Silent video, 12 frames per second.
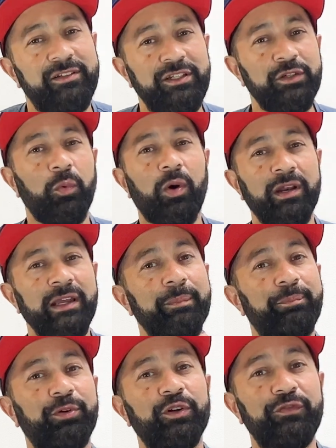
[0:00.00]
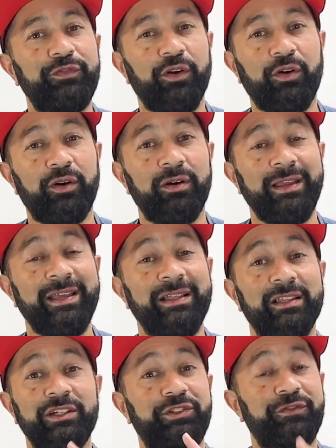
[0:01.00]
Do you want to improve your
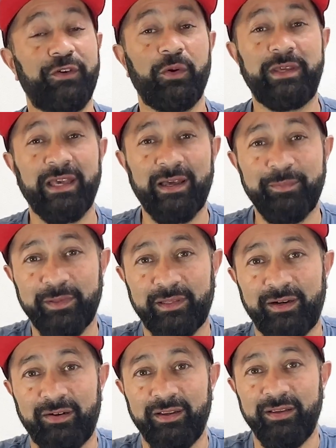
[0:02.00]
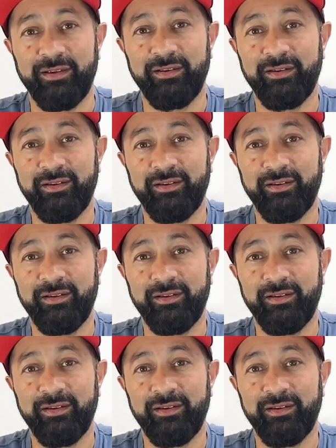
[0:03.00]
English vocabulary?